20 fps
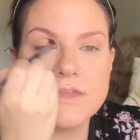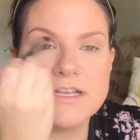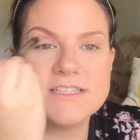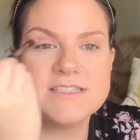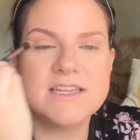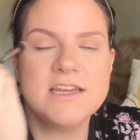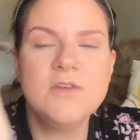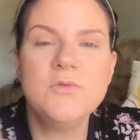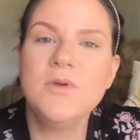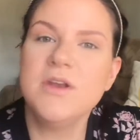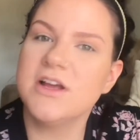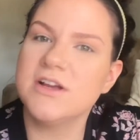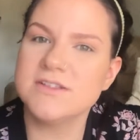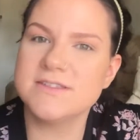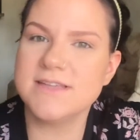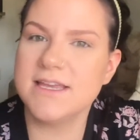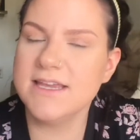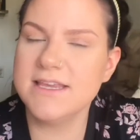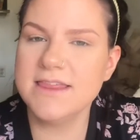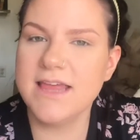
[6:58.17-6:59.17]
Is anyone
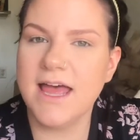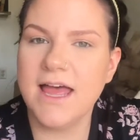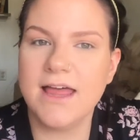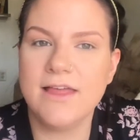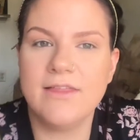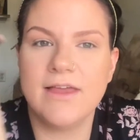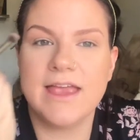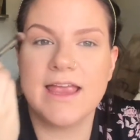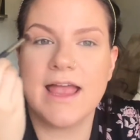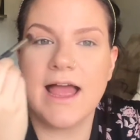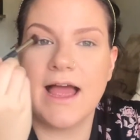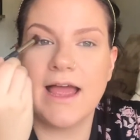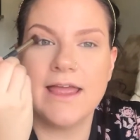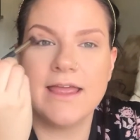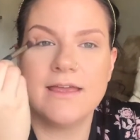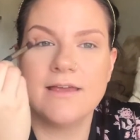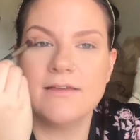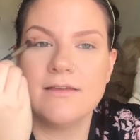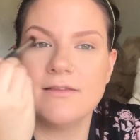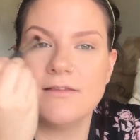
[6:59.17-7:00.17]
else like that? Like,
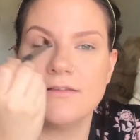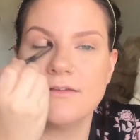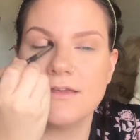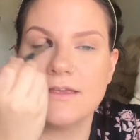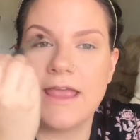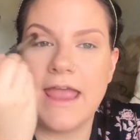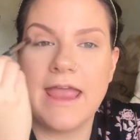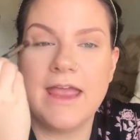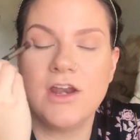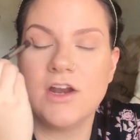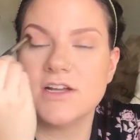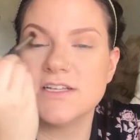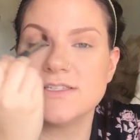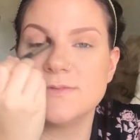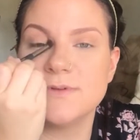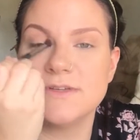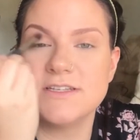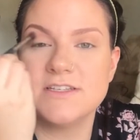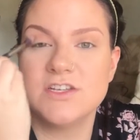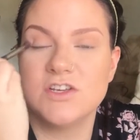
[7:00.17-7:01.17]
I cannot spend